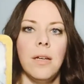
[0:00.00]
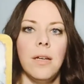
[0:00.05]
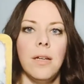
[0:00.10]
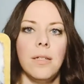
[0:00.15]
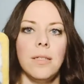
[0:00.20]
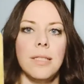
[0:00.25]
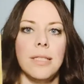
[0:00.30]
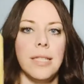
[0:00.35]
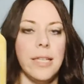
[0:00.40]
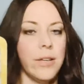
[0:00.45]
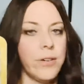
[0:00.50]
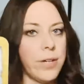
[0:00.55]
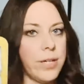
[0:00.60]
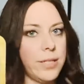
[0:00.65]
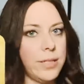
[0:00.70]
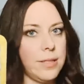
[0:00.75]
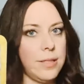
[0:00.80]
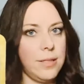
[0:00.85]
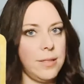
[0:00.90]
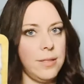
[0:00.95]

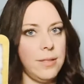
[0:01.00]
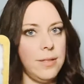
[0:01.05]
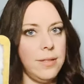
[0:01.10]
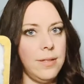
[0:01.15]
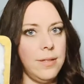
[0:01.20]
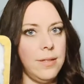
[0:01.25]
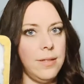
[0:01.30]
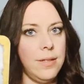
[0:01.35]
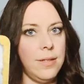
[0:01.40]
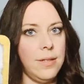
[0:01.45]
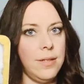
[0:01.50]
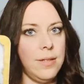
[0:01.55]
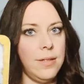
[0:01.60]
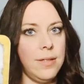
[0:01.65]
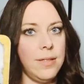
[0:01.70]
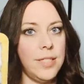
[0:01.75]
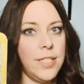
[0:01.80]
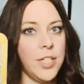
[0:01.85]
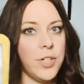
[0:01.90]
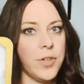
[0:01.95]
Secrets.
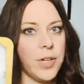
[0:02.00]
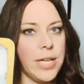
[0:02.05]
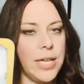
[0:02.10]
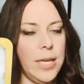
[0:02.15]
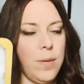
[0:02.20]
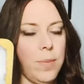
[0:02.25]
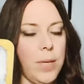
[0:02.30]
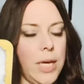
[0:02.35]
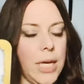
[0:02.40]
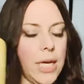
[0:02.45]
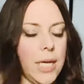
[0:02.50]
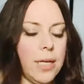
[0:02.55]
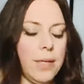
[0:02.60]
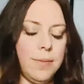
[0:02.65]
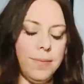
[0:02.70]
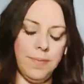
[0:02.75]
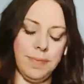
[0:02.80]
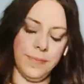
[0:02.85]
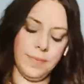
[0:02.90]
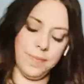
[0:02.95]
Secret keeping.
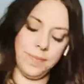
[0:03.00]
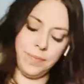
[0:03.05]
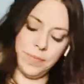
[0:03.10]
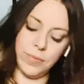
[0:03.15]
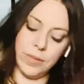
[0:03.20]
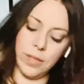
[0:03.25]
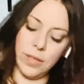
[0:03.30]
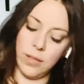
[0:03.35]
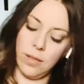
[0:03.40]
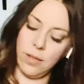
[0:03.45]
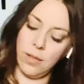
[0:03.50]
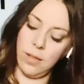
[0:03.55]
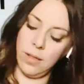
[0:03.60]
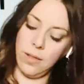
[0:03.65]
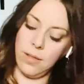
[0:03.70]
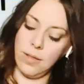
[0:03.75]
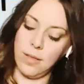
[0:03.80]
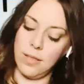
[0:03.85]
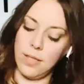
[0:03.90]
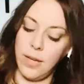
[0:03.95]

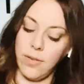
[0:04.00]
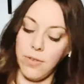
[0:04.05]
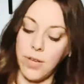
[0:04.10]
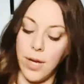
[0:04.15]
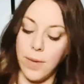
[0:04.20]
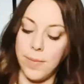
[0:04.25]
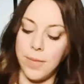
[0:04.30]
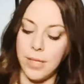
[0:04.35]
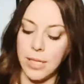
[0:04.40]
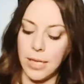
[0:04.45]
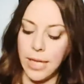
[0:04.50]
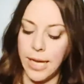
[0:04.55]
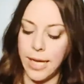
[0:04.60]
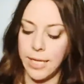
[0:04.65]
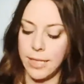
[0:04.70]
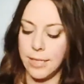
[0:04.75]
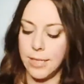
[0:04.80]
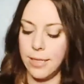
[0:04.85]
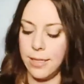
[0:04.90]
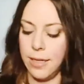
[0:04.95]
Stuff coming to
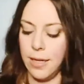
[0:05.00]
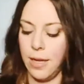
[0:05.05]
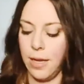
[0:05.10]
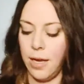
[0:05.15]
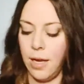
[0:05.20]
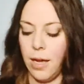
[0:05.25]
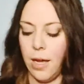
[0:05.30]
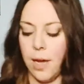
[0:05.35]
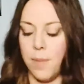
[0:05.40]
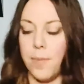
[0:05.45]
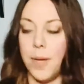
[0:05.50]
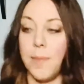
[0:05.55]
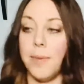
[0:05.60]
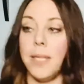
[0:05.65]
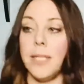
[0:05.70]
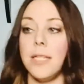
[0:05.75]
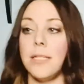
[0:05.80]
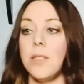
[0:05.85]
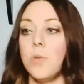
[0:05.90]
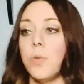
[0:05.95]
light.
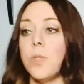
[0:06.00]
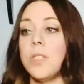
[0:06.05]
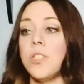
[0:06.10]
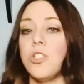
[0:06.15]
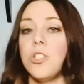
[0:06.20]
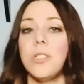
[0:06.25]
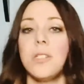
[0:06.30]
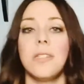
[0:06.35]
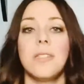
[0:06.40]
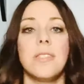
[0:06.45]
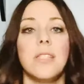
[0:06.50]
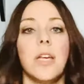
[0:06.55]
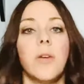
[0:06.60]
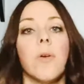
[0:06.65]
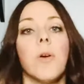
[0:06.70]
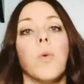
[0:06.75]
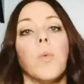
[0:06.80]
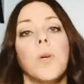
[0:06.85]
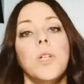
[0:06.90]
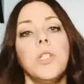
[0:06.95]
Maybe this was just a
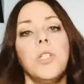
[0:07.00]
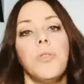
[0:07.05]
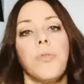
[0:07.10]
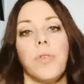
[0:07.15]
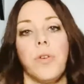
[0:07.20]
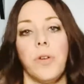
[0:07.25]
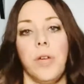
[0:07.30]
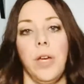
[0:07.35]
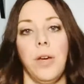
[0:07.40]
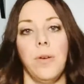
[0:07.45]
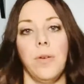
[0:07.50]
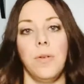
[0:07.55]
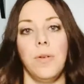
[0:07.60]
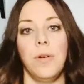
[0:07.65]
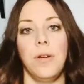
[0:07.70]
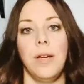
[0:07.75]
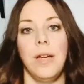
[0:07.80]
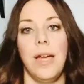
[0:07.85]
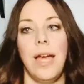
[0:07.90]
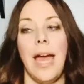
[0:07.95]
secret wish for you,
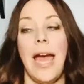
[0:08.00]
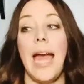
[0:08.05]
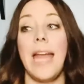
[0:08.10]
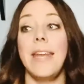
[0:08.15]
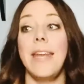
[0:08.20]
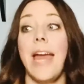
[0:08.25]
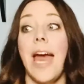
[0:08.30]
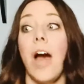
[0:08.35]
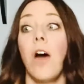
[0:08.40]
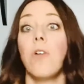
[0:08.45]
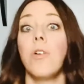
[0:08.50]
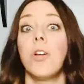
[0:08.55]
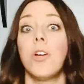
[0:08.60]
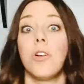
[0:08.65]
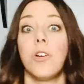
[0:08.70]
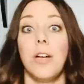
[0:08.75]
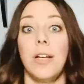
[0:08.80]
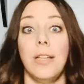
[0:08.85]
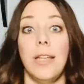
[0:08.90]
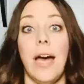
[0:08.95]
and now
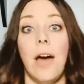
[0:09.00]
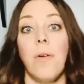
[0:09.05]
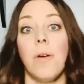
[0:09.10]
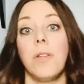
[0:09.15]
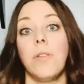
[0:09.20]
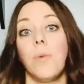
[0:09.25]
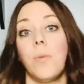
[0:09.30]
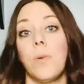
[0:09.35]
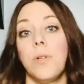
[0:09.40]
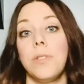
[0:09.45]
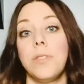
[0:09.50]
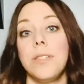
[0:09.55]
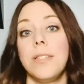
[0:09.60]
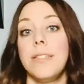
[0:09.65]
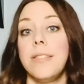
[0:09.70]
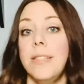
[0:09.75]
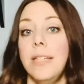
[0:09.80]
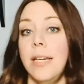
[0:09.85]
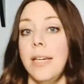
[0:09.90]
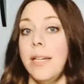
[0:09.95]
you're allowing the world to
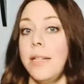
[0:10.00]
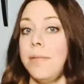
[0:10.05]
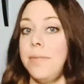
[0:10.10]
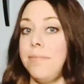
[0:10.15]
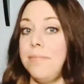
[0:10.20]
see it.